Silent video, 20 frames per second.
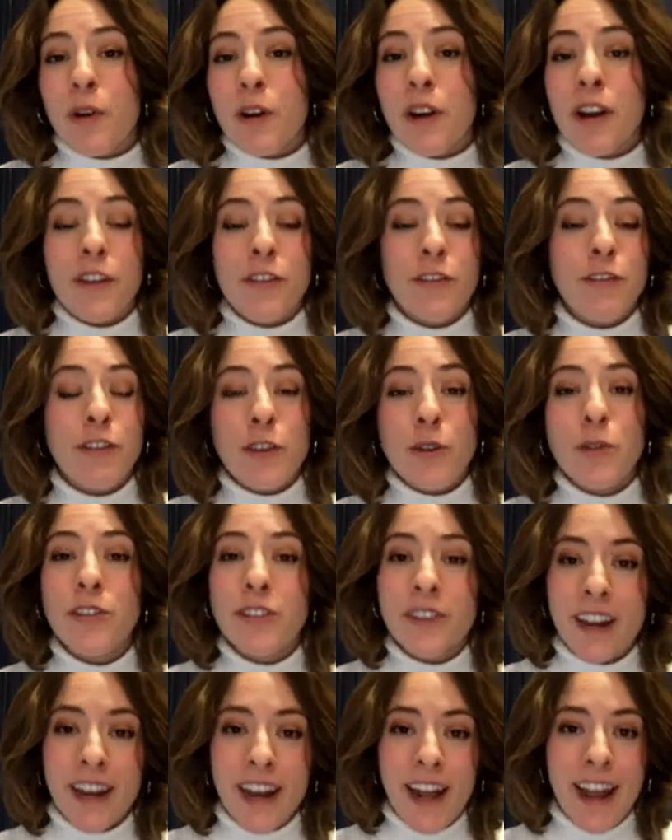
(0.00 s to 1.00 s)
were a few
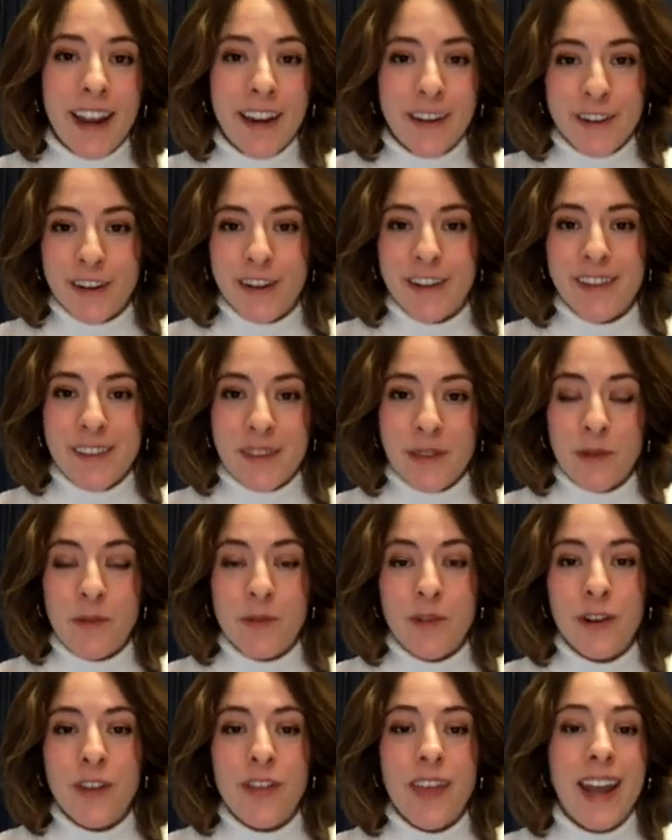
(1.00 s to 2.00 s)
state actors in the
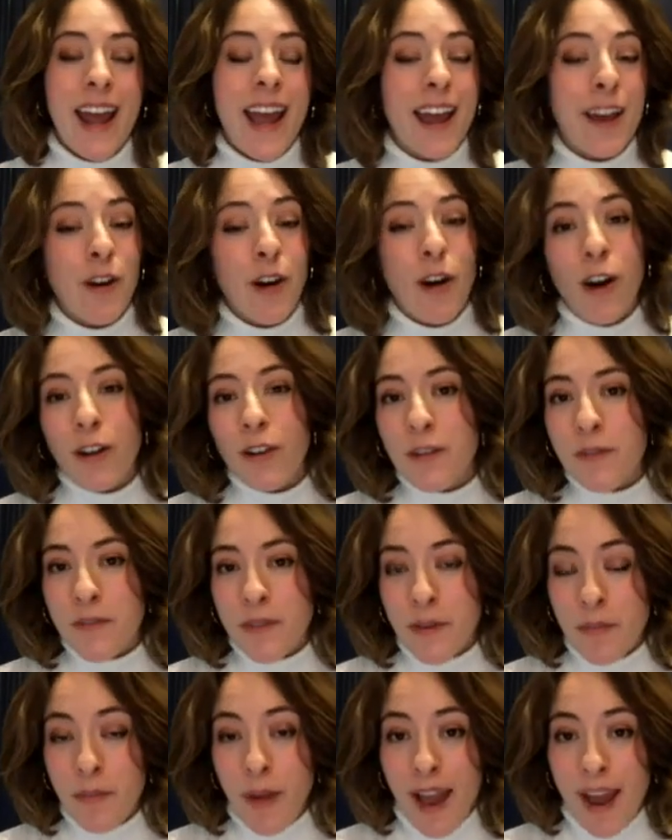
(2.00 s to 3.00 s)
world that had all of
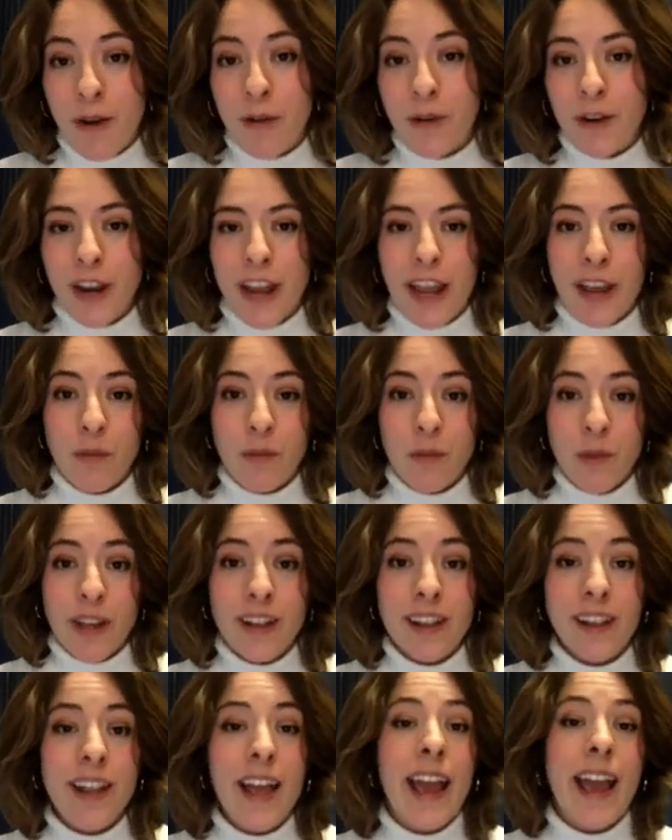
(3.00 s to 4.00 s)
the power and
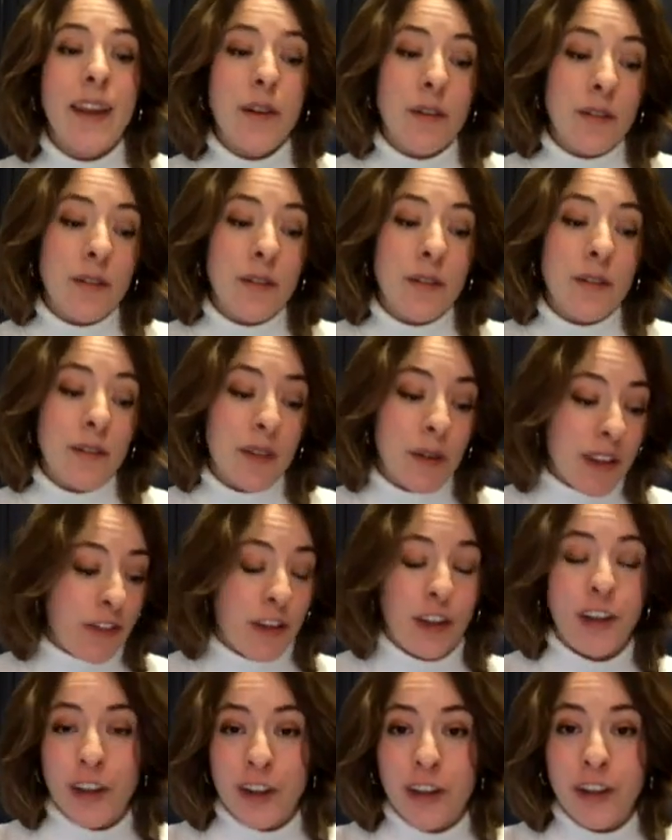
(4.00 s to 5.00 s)
will and
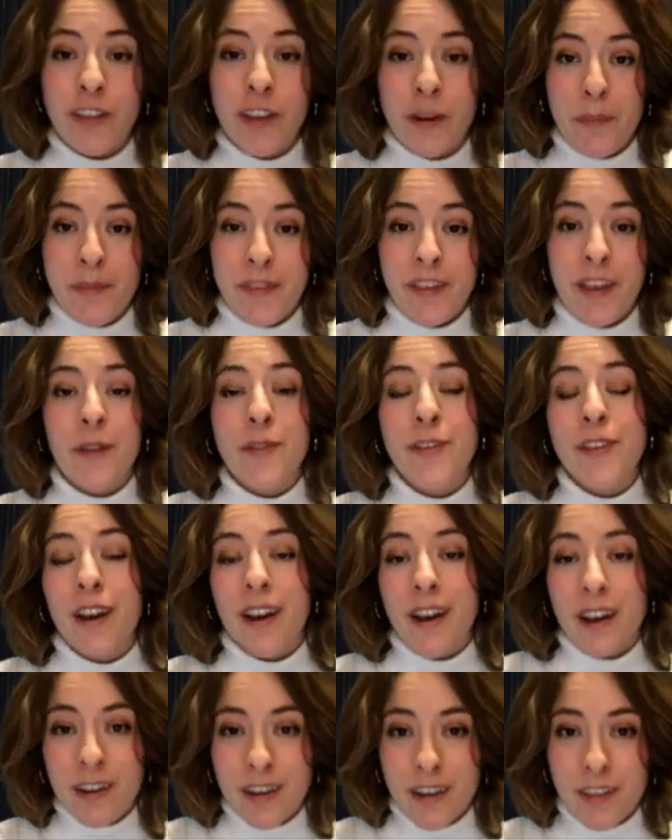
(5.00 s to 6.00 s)
secured
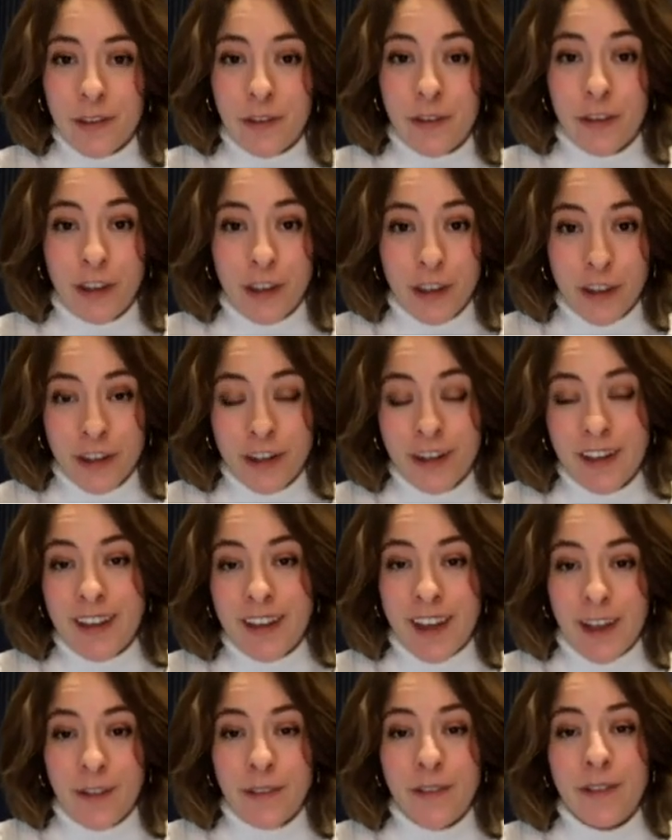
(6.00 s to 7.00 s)
themselves onto the Security
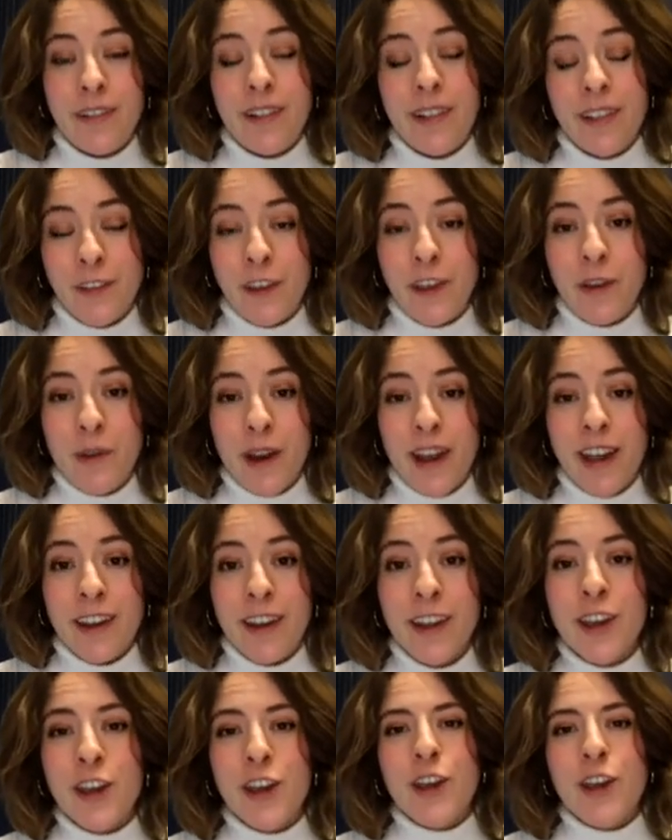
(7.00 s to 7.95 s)
Council at the UN.